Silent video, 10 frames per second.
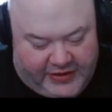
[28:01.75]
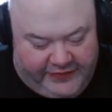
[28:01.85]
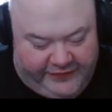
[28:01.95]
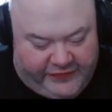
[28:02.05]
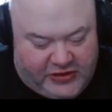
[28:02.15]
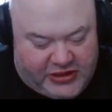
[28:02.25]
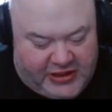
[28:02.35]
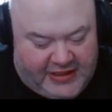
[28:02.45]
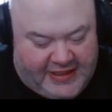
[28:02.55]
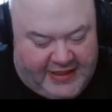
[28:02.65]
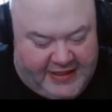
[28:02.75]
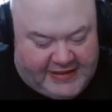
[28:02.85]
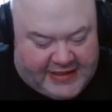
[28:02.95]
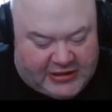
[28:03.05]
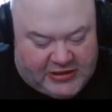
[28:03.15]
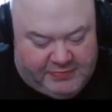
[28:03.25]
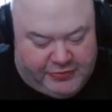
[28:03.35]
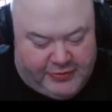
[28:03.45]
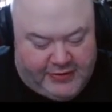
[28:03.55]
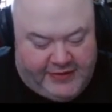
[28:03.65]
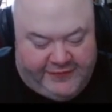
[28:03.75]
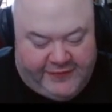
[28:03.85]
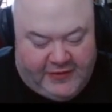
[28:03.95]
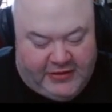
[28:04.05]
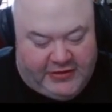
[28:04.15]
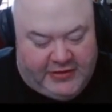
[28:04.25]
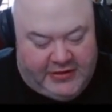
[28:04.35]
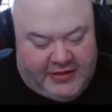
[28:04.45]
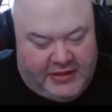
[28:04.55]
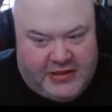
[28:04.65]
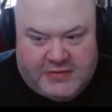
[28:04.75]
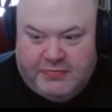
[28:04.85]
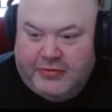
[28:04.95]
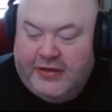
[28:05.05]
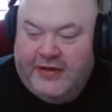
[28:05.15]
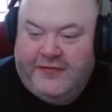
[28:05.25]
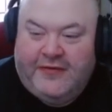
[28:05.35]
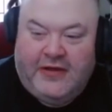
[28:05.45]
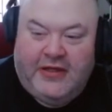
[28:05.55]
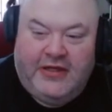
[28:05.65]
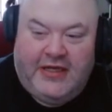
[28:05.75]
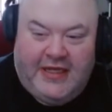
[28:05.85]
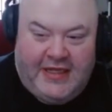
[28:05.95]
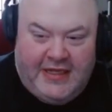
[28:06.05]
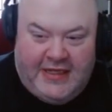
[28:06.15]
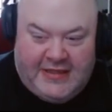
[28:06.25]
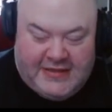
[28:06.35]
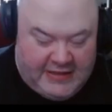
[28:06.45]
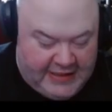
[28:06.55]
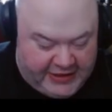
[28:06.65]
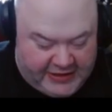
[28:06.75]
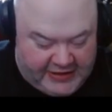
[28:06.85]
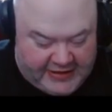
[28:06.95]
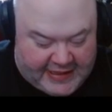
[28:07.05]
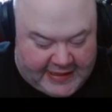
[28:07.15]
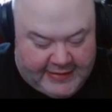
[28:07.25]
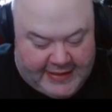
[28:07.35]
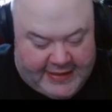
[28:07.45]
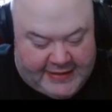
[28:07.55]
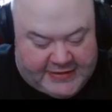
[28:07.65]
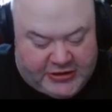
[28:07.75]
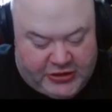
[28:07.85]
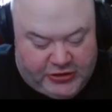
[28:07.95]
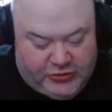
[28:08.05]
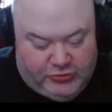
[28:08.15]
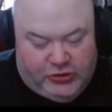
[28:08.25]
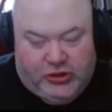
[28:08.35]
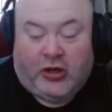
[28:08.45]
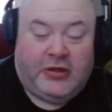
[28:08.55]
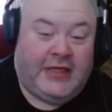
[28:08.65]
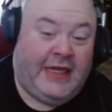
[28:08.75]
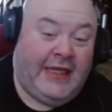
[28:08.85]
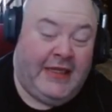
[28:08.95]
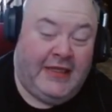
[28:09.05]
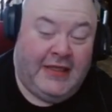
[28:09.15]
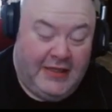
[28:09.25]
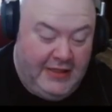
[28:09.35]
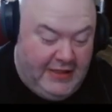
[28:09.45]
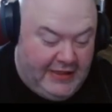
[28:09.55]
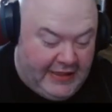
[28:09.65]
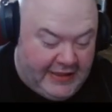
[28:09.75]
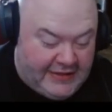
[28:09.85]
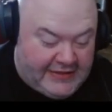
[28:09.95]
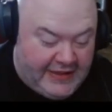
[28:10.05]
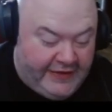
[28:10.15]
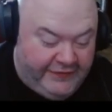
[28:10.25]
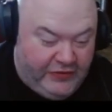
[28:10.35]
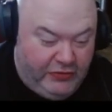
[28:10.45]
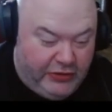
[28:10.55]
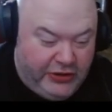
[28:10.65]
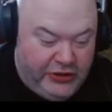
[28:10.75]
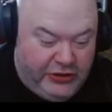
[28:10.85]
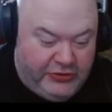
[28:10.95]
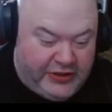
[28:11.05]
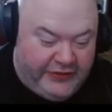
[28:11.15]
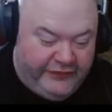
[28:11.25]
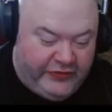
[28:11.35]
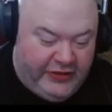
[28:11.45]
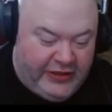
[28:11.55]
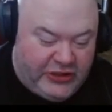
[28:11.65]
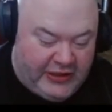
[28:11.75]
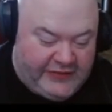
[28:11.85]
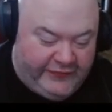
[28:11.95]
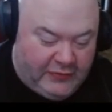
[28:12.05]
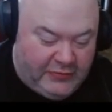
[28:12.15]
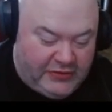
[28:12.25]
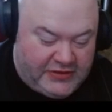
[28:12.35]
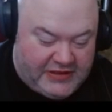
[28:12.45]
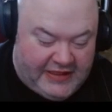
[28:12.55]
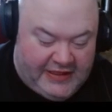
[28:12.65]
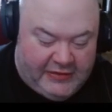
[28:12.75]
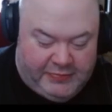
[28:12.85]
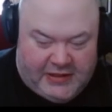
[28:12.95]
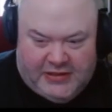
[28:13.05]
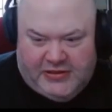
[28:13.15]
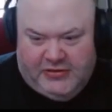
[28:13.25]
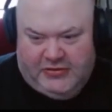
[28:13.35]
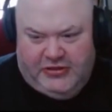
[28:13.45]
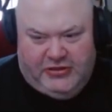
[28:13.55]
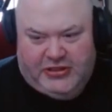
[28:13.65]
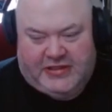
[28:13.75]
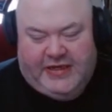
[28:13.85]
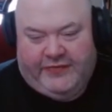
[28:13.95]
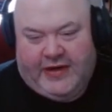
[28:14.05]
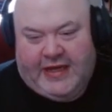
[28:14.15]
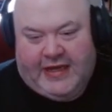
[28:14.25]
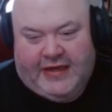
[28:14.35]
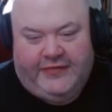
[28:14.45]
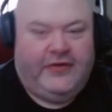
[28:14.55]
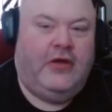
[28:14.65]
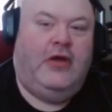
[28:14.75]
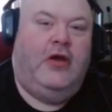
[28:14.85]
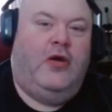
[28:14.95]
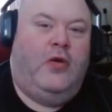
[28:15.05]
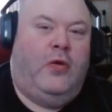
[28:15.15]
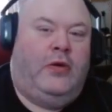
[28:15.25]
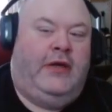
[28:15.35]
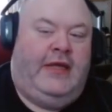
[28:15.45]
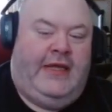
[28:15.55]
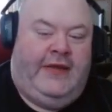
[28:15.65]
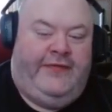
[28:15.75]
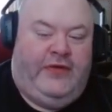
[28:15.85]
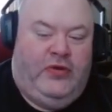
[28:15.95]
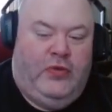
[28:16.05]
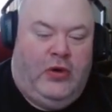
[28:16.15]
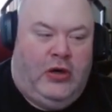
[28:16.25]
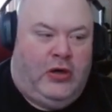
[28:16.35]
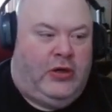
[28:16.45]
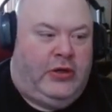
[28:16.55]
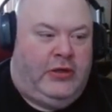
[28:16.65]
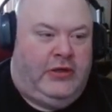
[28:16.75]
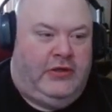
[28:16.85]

conversion, it is actually pretty fun. It is pretty fun. It is nothing that is too daunting. Like I said, if you are new to converting Transformers, either because you're you just never have, or if you are